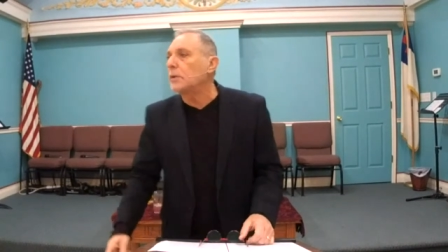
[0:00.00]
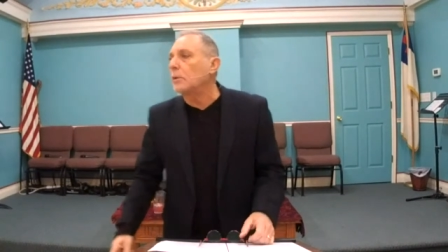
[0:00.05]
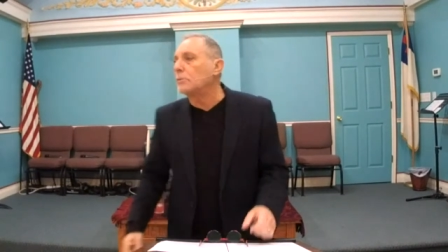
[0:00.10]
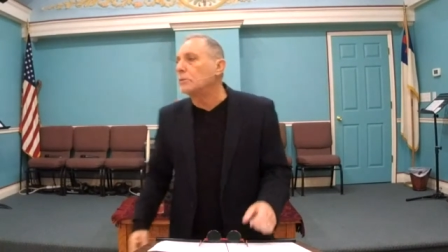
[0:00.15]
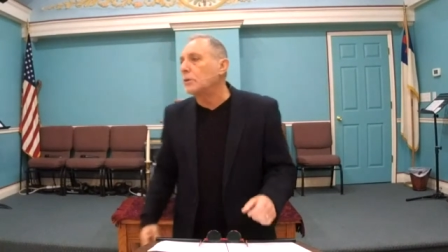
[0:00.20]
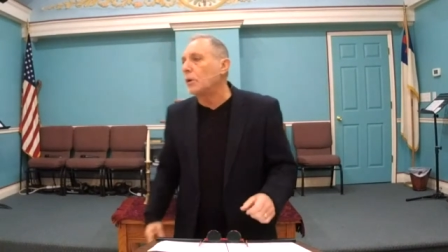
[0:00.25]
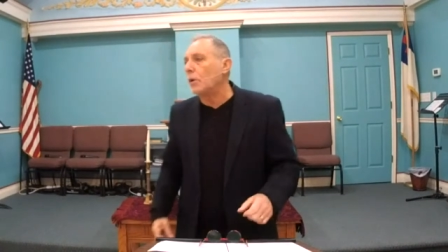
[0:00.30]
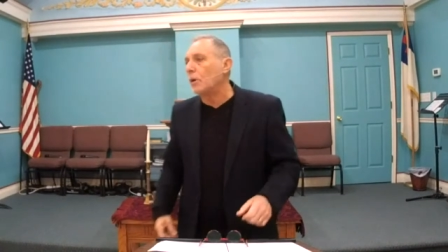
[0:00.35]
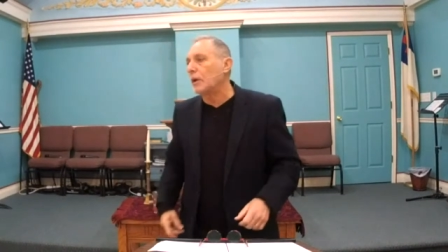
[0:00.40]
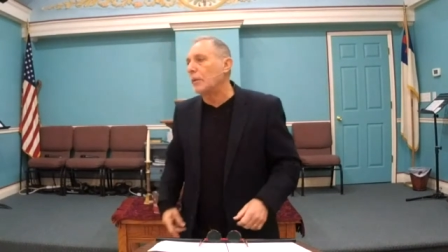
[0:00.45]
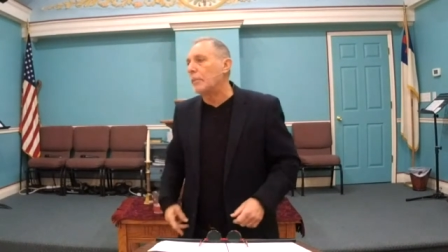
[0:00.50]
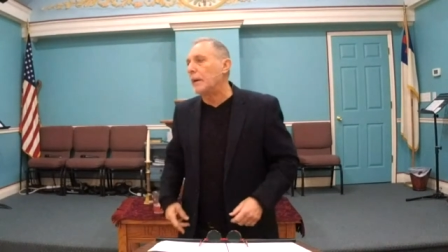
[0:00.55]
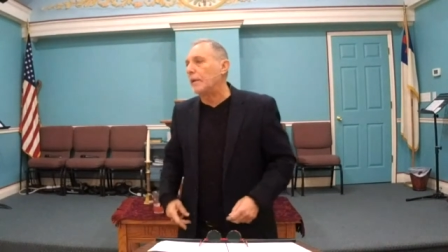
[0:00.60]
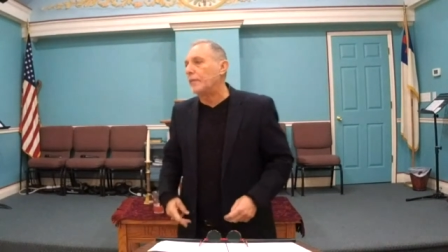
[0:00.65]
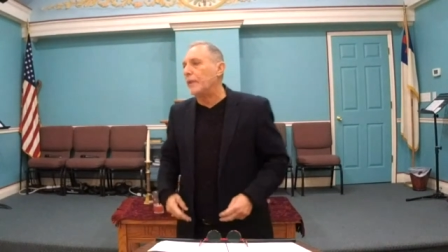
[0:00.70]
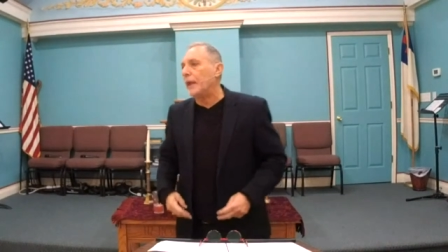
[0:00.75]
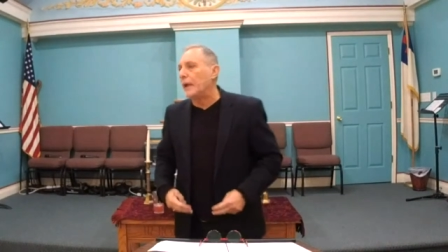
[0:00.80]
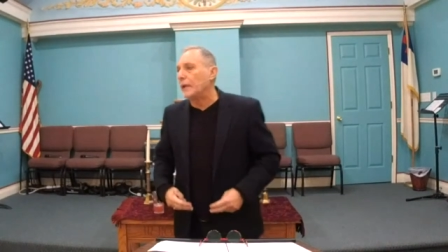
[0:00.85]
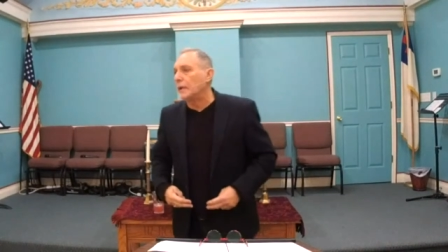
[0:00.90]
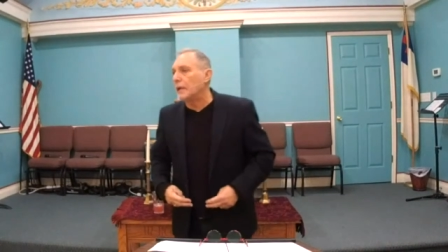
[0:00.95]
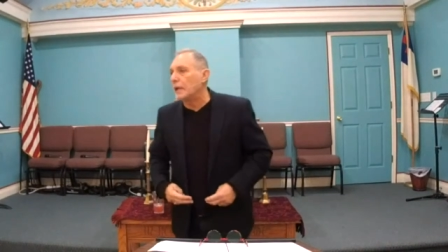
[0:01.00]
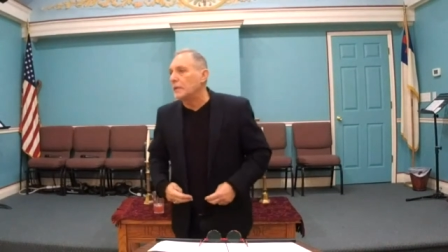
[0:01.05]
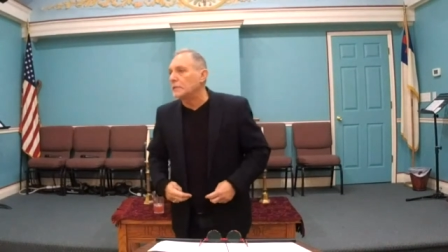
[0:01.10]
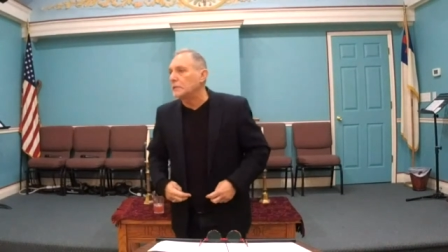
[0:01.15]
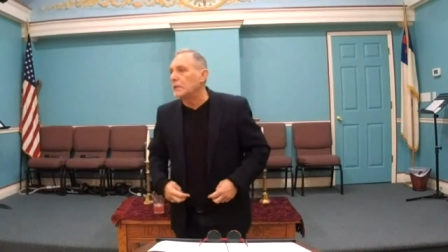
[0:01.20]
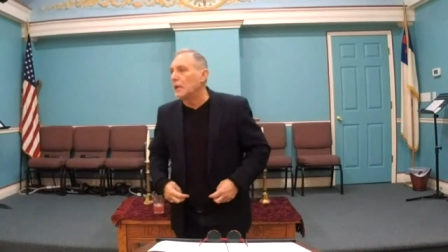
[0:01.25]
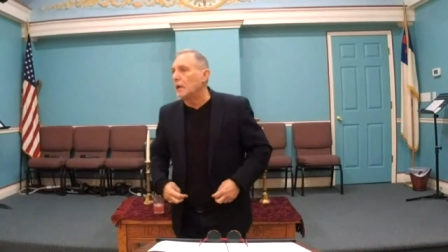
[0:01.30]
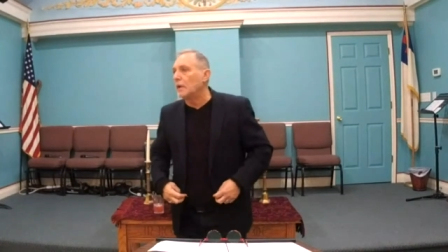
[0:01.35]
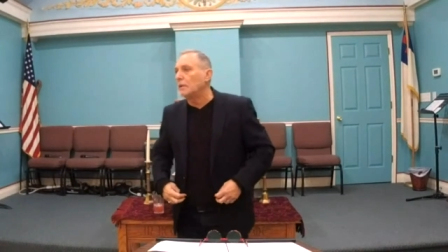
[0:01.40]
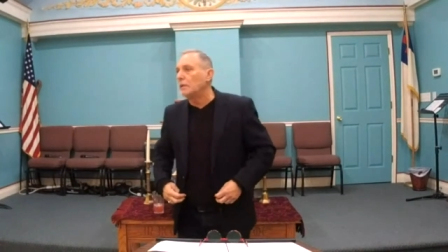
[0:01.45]
Don't talk about that,
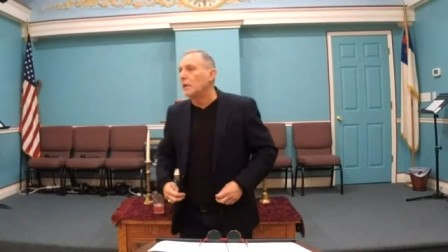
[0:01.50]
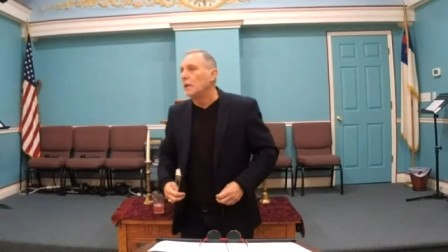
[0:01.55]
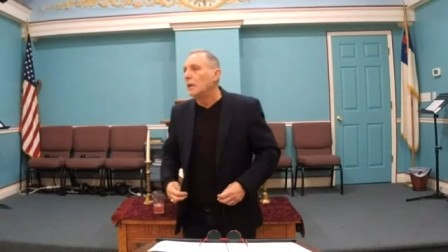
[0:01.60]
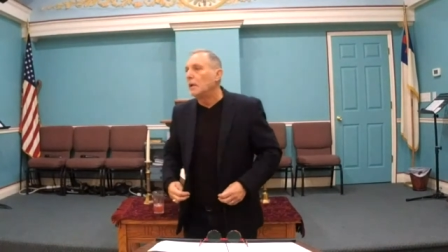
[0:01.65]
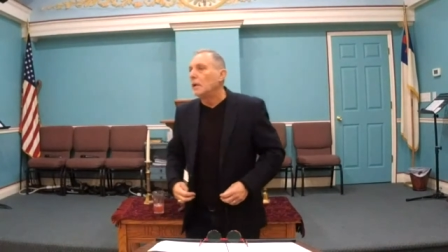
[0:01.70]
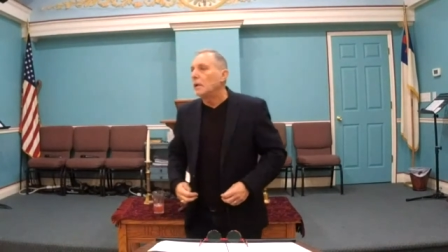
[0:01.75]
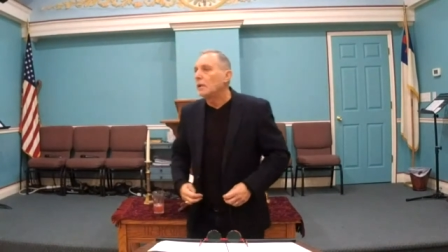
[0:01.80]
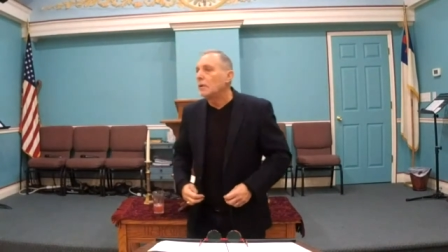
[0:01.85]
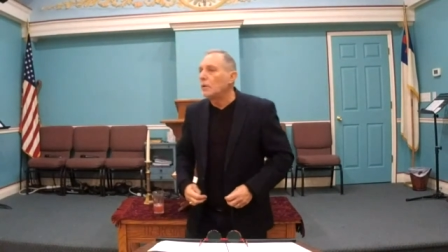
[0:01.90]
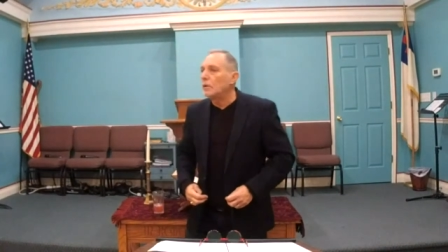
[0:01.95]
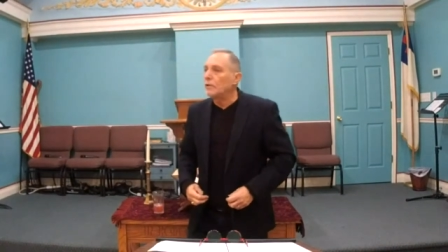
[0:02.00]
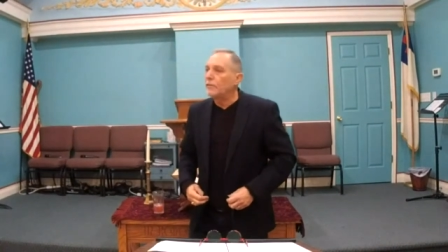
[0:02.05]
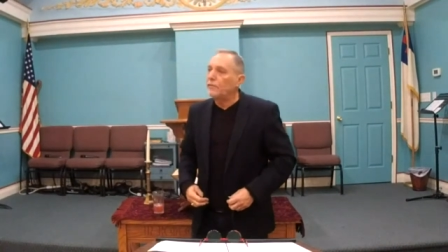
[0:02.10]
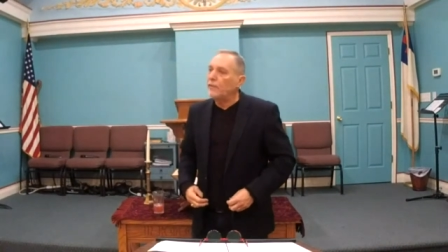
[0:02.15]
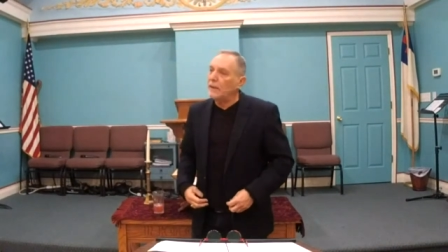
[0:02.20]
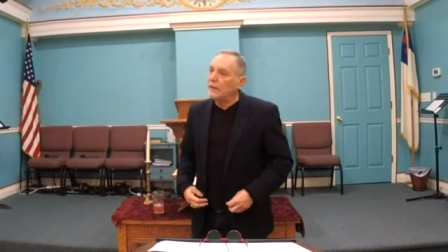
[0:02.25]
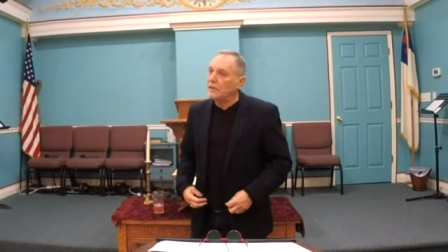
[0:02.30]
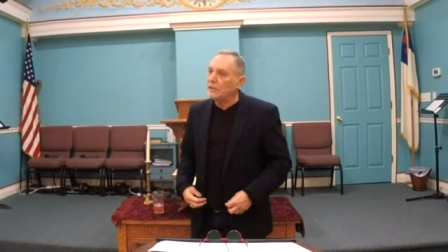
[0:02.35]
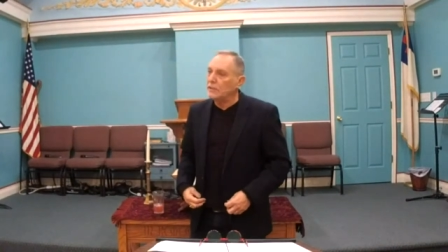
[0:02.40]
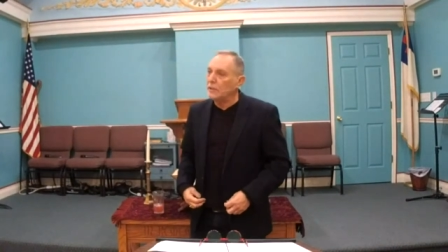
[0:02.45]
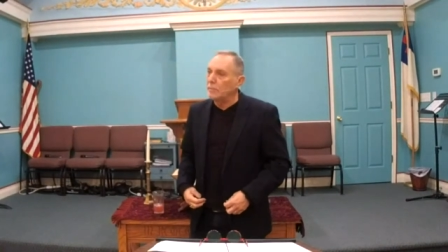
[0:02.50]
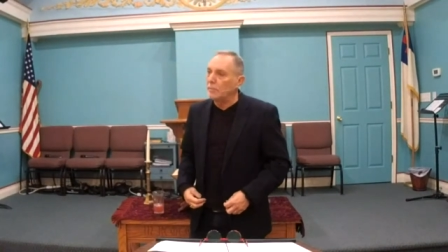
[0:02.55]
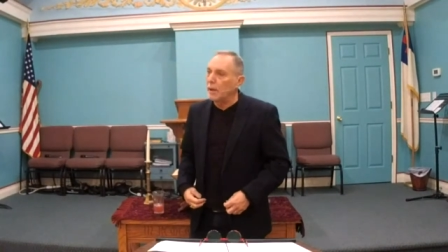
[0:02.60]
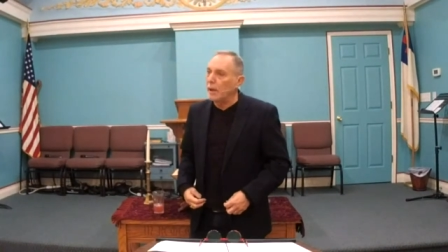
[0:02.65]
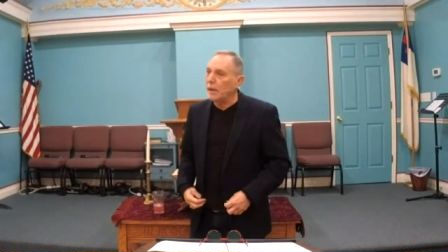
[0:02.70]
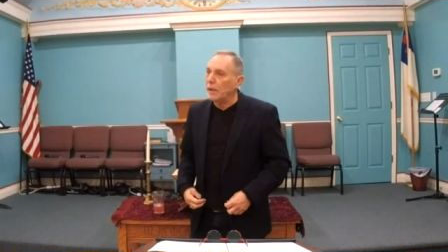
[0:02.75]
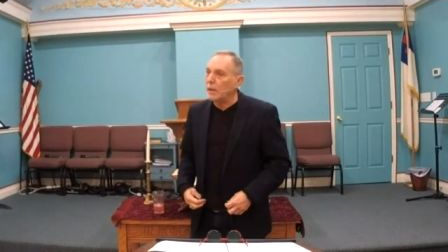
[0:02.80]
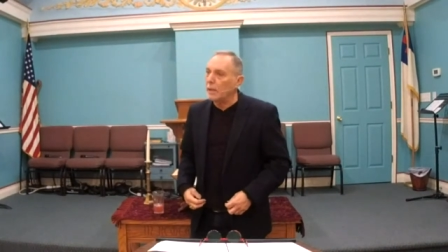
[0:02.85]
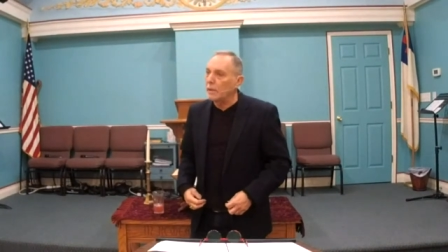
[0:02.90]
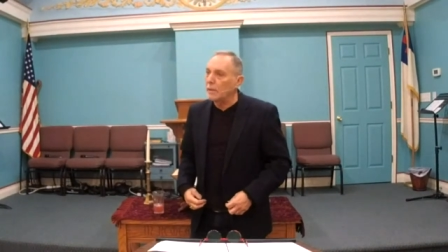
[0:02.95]
Yasdell. You'll offend
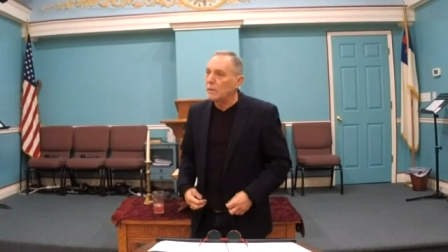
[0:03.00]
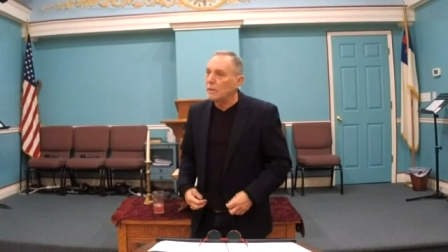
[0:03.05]
somebody.